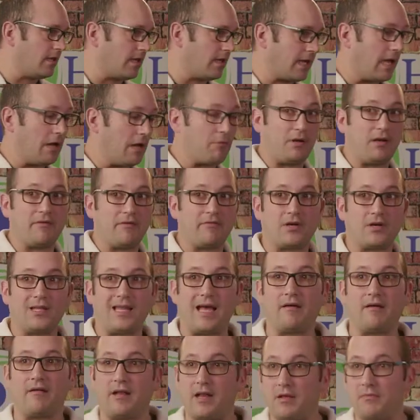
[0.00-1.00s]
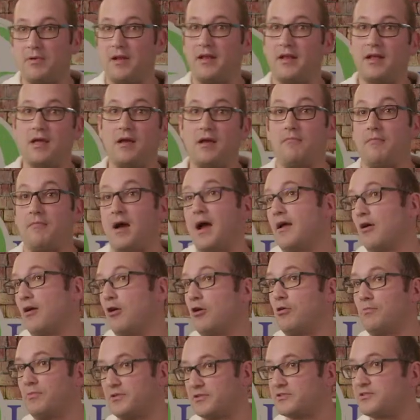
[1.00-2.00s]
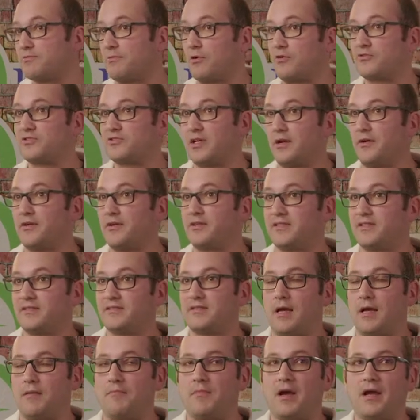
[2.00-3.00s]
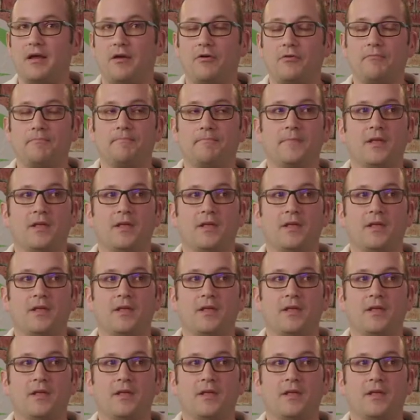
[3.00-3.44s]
I would never allow anybody to come my home and smoke cigarettes inside my home.